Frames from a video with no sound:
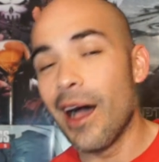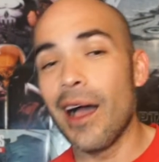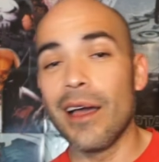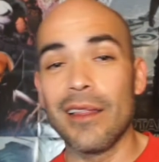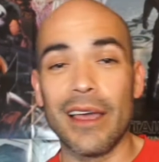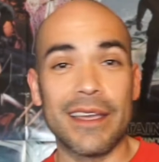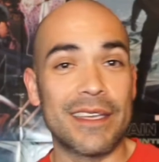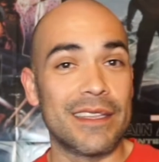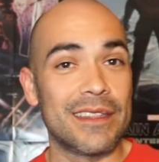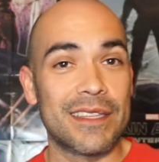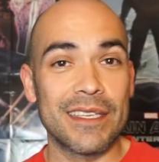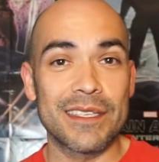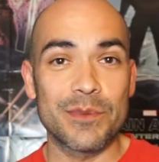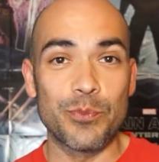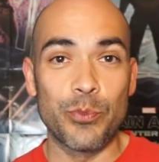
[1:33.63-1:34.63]
I like it.
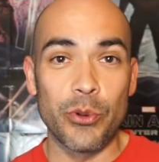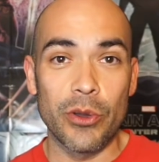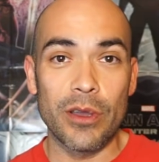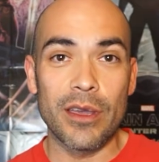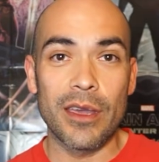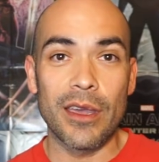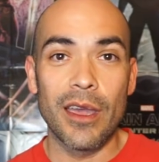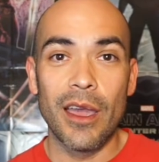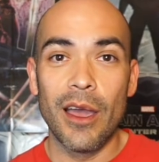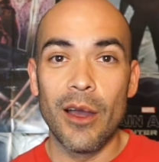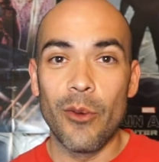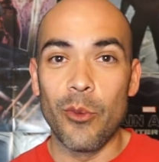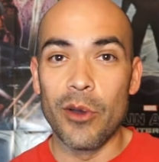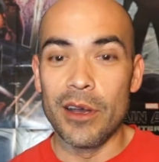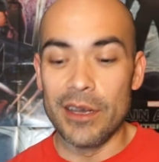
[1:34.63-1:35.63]
This book
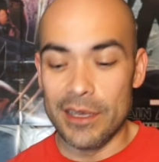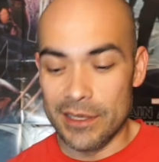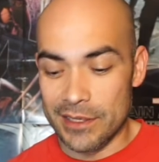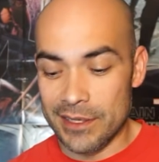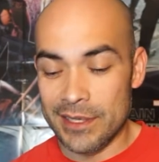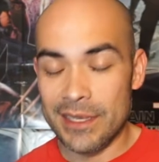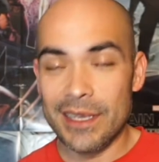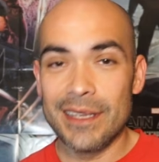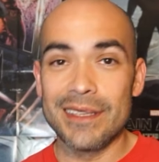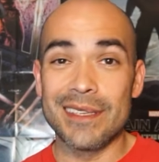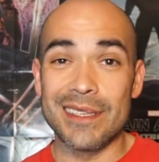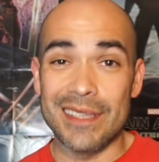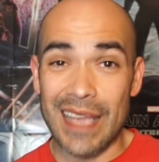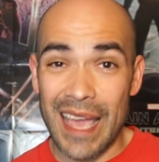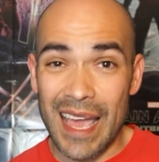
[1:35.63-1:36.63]
was
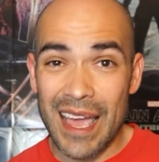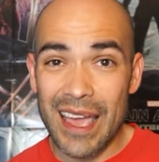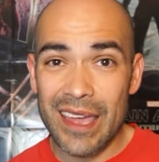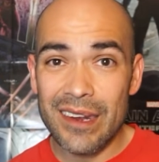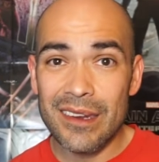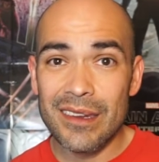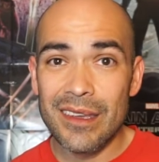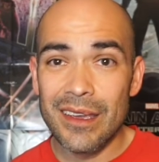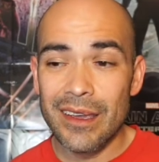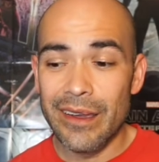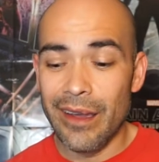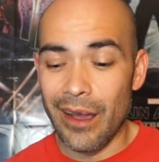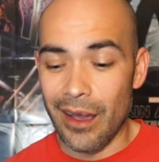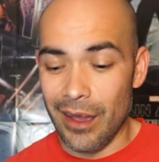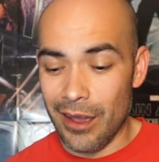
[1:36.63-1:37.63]
sad,
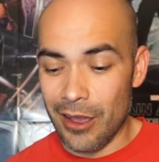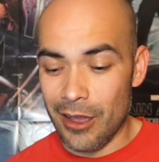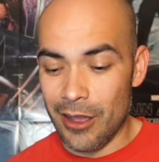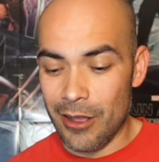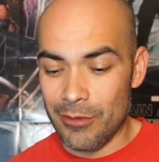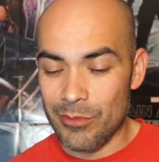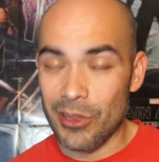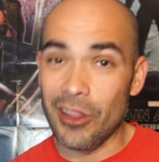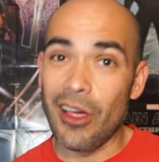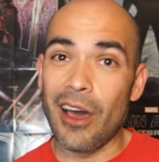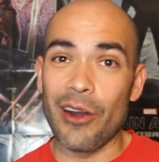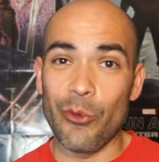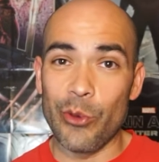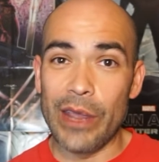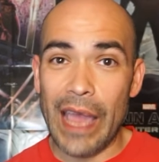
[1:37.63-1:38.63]
a
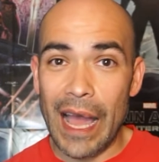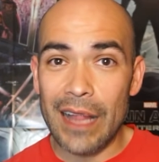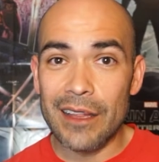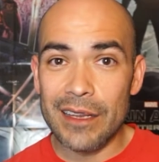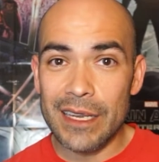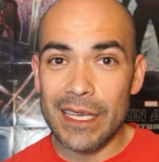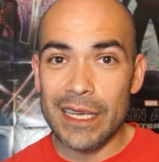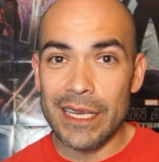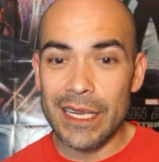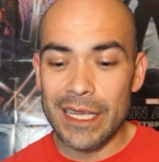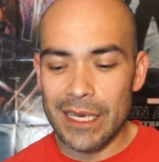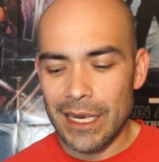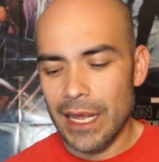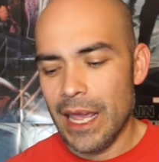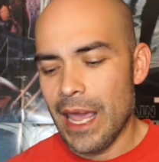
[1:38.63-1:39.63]
lot of reality in
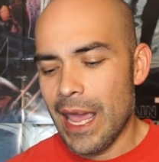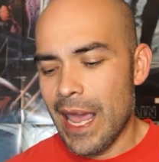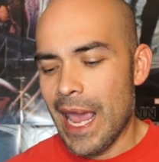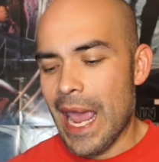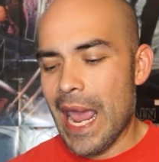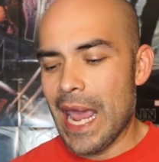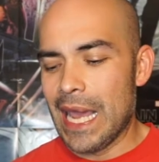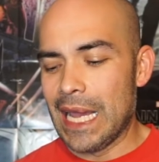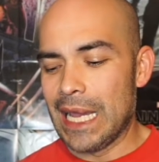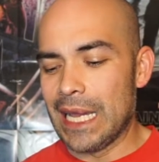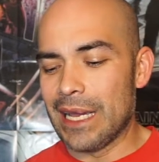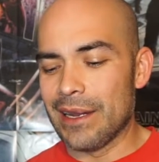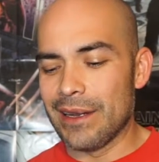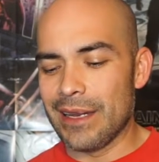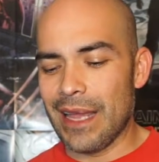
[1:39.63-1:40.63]
it,
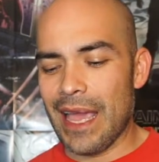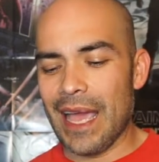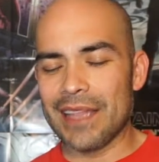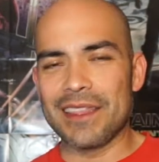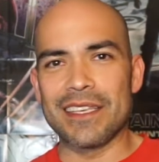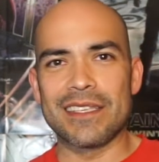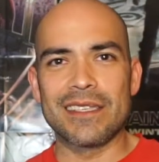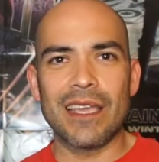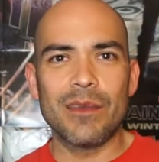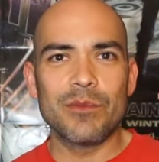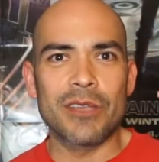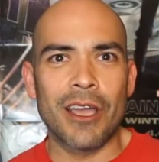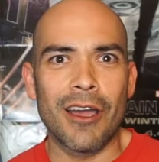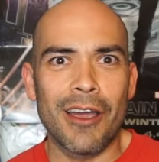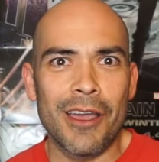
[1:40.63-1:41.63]
and at the same
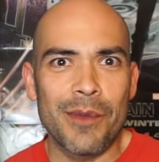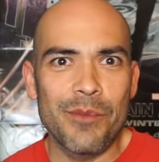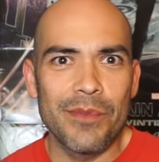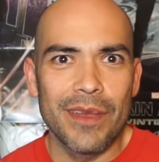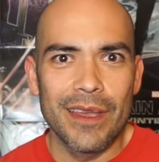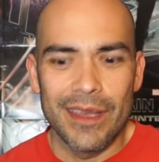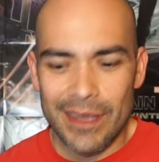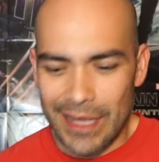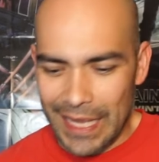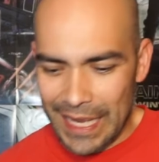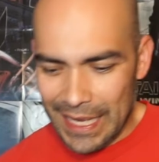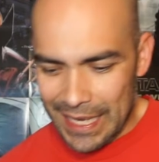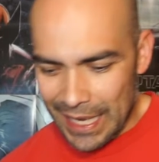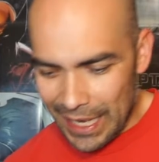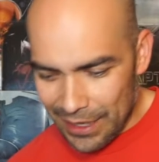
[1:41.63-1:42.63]
time, it
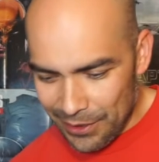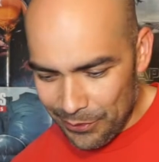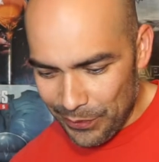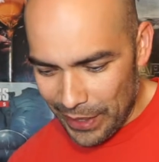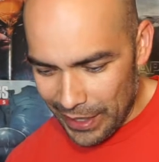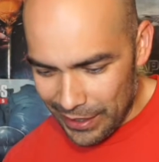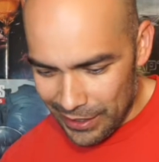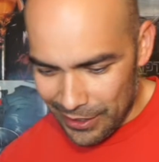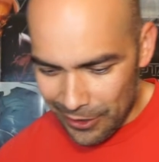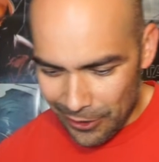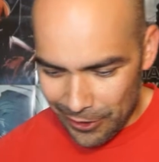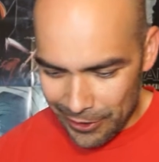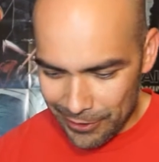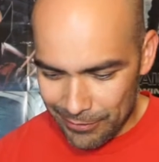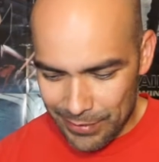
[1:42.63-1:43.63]
kind of ended
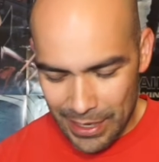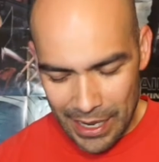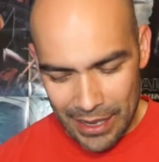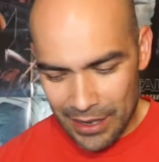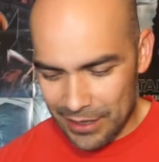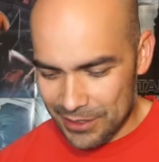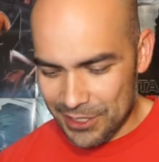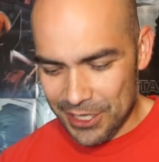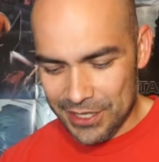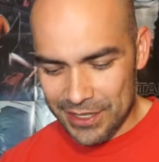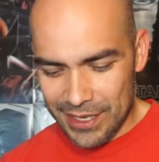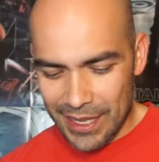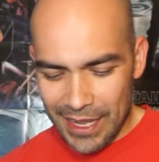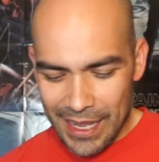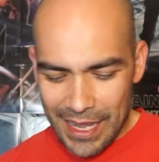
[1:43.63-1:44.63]
on
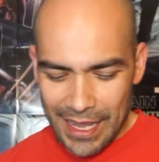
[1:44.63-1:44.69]
just